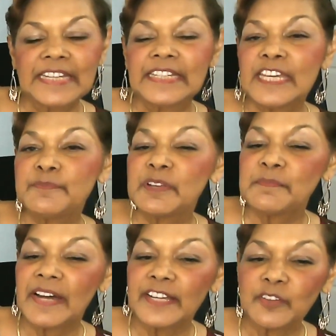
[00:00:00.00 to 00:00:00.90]
Keep in
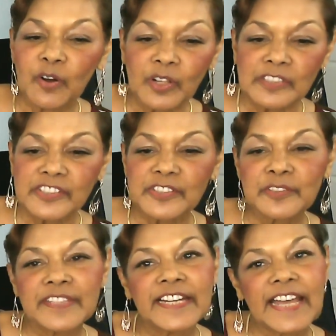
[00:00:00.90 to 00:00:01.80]
mind
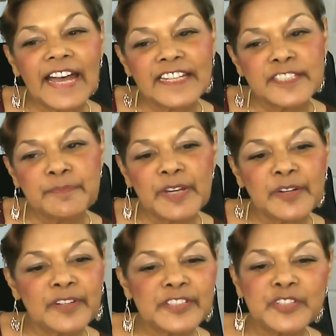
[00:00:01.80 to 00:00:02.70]
also that as
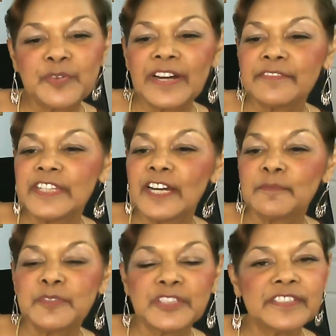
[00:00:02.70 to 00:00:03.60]
parents you have the
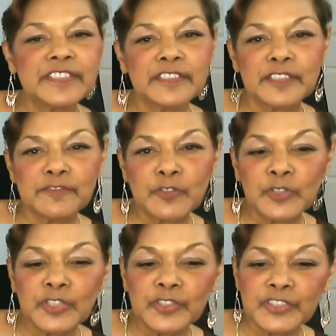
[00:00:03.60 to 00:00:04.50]
option to enroll
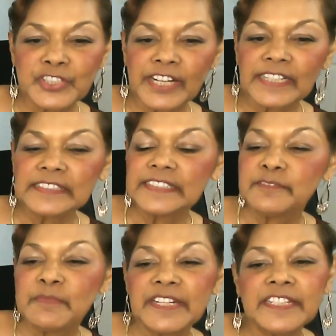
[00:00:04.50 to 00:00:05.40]
your child
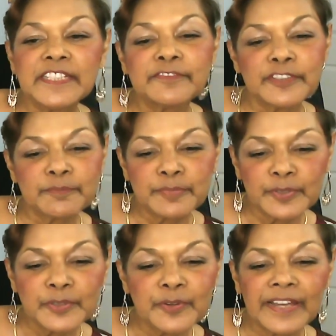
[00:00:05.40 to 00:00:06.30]
in many different
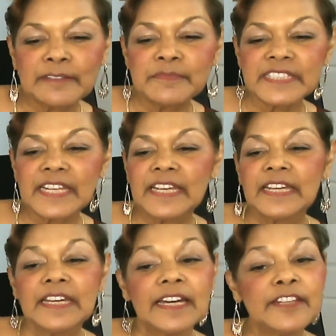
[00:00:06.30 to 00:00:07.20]
programs,
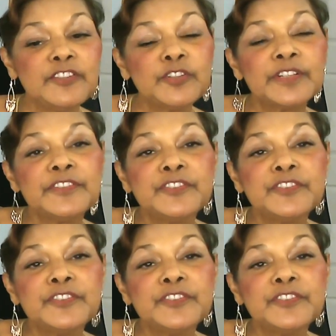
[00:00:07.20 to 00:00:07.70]
and you can